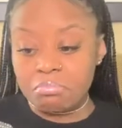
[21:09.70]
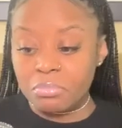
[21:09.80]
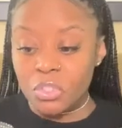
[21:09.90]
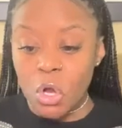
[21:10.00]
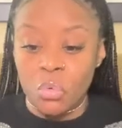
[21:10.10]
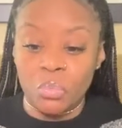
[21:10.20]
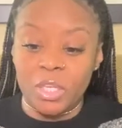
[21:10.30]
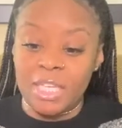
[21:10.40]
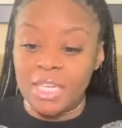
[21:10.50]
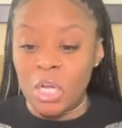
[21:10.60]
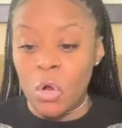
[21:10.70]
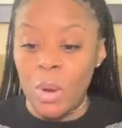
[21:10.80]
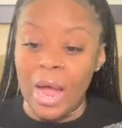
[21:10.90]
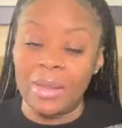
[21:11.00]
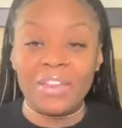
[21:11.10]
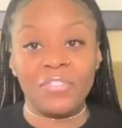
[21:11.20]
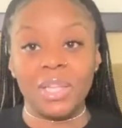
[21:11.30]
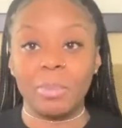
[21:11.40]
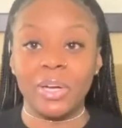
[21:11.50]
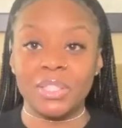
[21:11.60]
don't really know how they feel
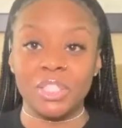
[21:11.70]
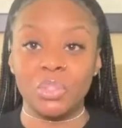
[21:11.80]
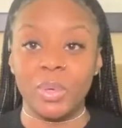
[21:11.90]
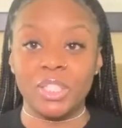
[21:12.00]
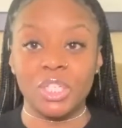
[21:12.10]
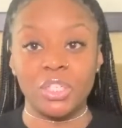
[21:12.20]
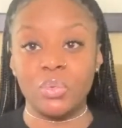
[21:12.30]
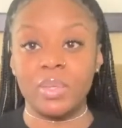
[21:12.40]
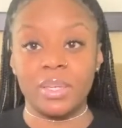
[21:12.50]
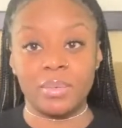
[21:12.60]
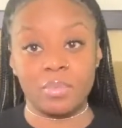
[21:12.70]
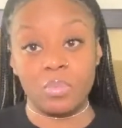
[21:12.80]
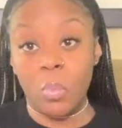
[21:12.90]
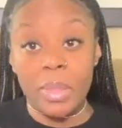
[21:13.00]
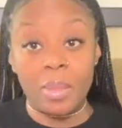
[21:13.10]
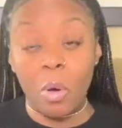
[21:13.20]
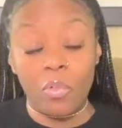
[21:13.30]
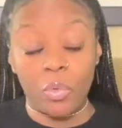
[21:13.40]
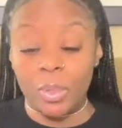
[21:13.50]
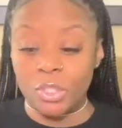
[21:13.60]
about a situation. You can win them
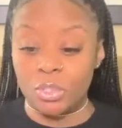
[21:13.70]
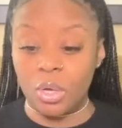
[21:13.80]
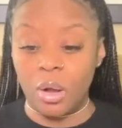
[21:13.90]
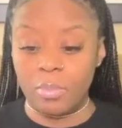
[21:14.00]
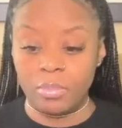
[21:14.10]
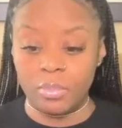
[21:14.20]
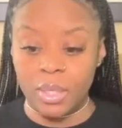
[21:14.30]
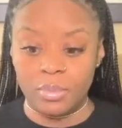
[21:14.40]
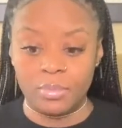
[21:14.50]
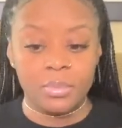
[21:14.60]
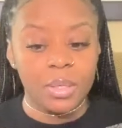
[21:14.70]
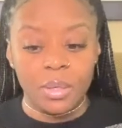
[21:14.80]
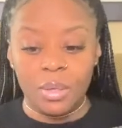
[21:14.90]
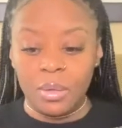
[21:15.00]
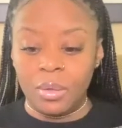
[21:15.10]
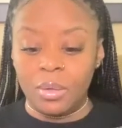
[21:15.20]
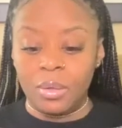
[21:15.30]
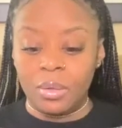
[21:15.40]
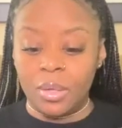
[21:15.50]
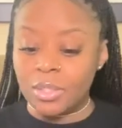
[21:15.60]
over with your charm, and
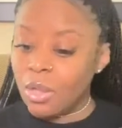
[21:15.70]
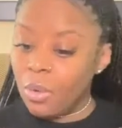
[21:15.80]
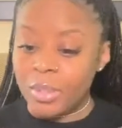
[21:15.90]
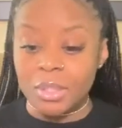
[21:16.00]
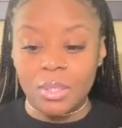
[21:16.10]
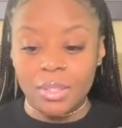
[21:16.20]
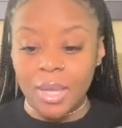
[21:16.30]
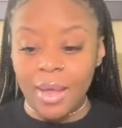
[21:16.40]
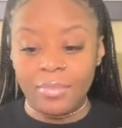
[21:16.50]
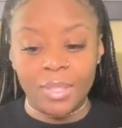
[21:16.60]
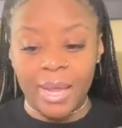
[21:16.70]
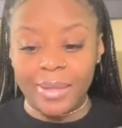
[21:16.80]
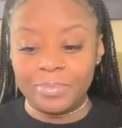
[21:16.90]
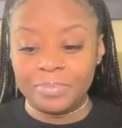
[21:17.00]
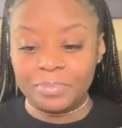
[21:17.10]
it's always good to have that.